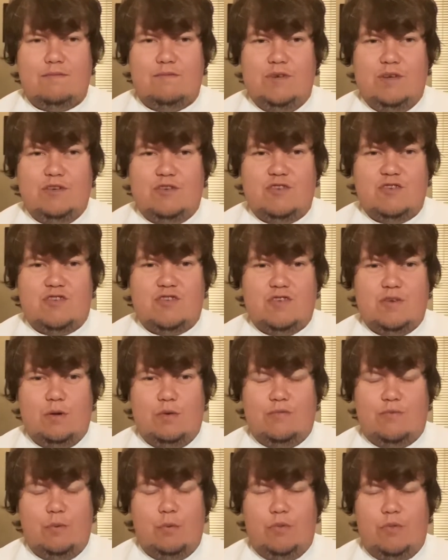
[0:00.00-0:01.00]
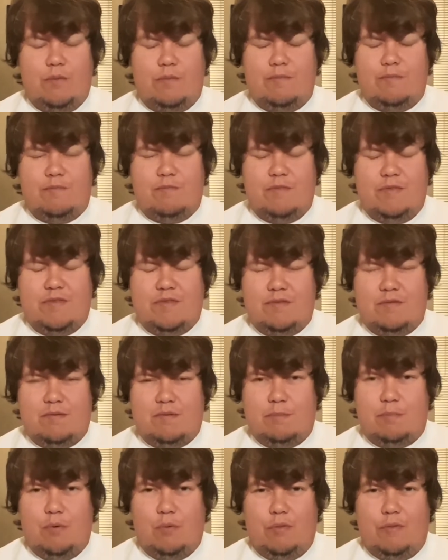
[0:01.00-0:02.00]
just, for all the
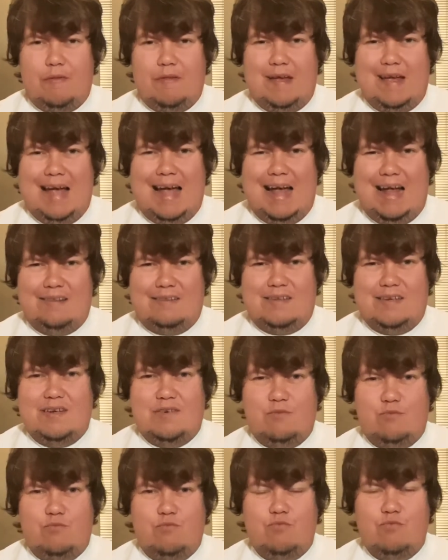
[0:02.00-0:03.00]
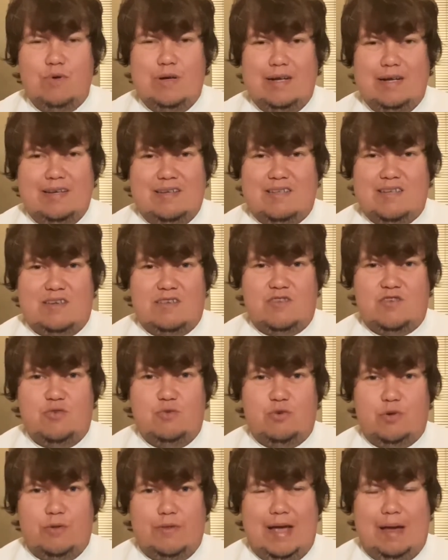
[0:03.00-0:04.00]
ball that they had, they didn't really test
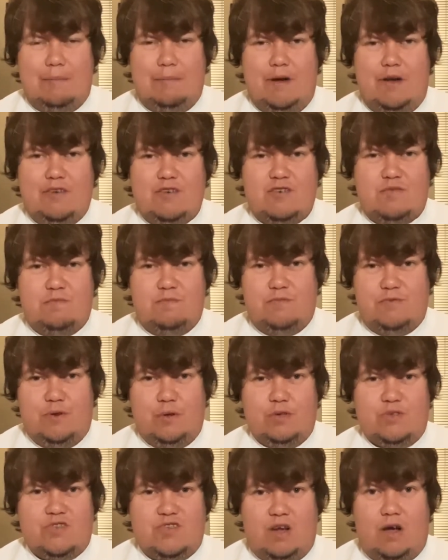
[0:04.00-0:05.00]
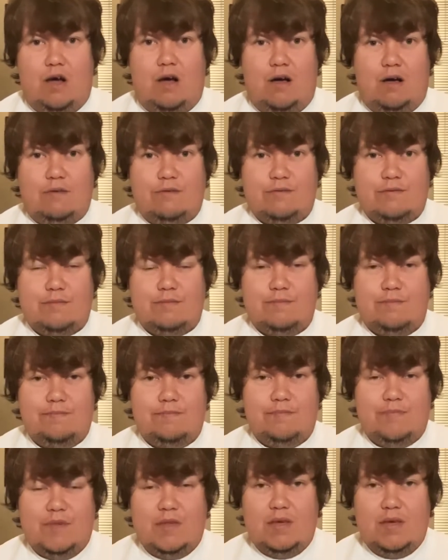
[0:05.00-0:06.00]
Hugo that much first half.
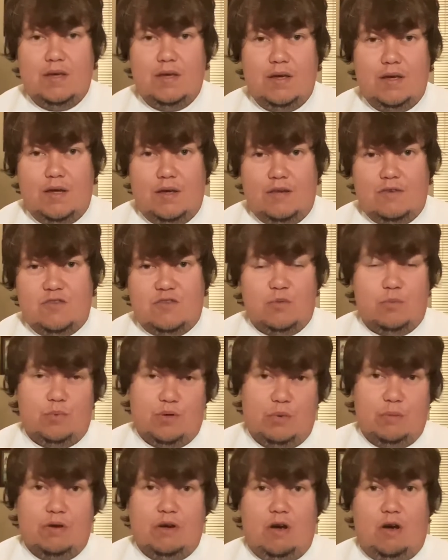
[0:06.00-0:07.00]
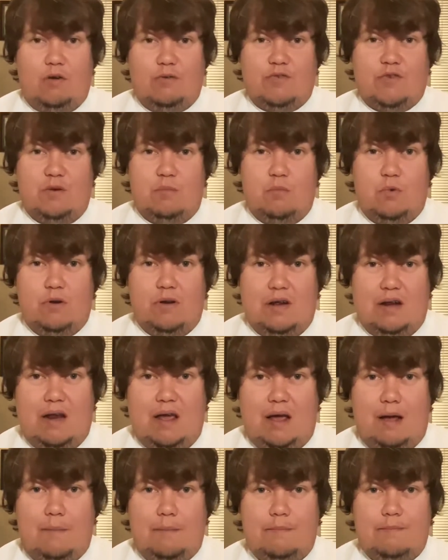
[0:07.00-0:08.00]
So we're going at half time 1-0
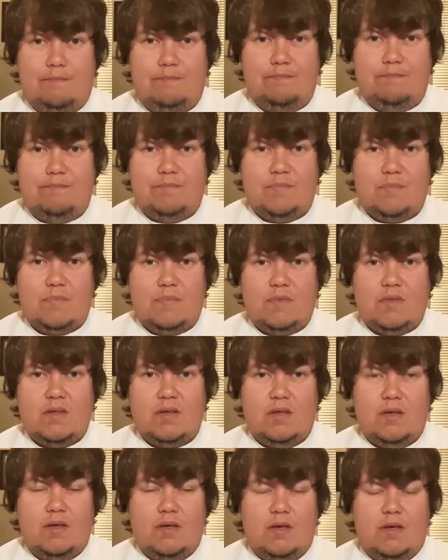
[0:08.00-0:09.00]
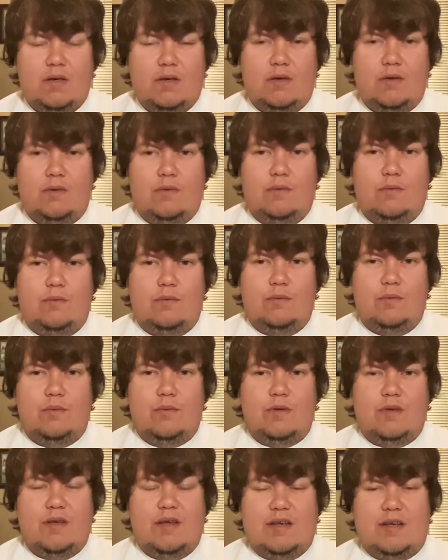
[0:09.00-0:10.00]
up.
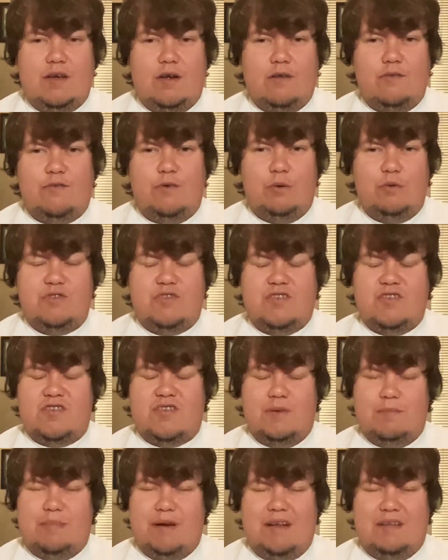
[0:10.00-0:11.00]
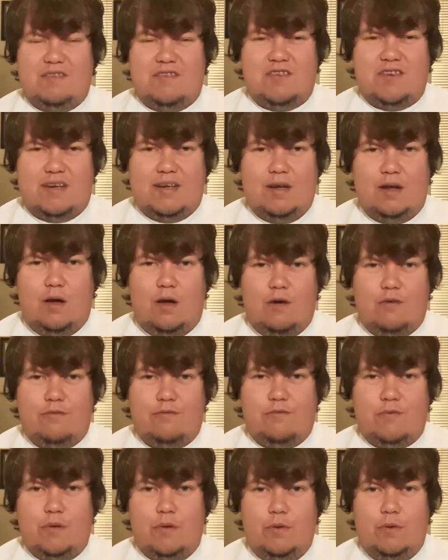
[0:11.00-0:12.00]
It kind of follows the same pattern second
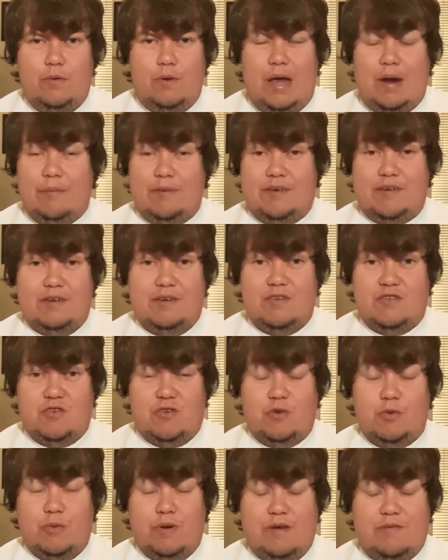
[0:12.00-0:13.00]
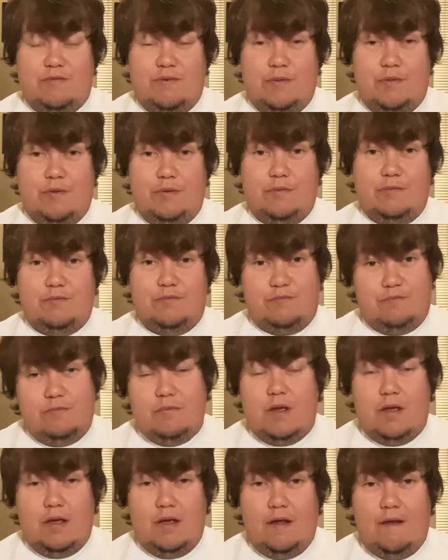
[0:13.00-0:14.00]
half. Harry Kane has a good effort that
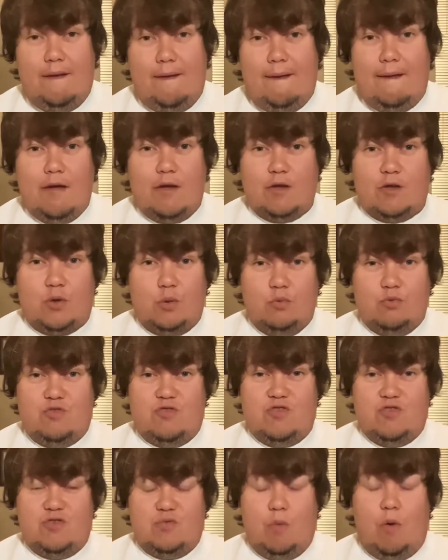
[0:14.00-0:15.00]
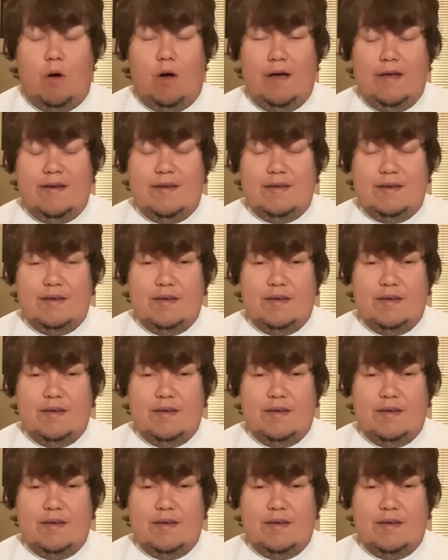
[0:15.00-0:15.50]
goes just wide.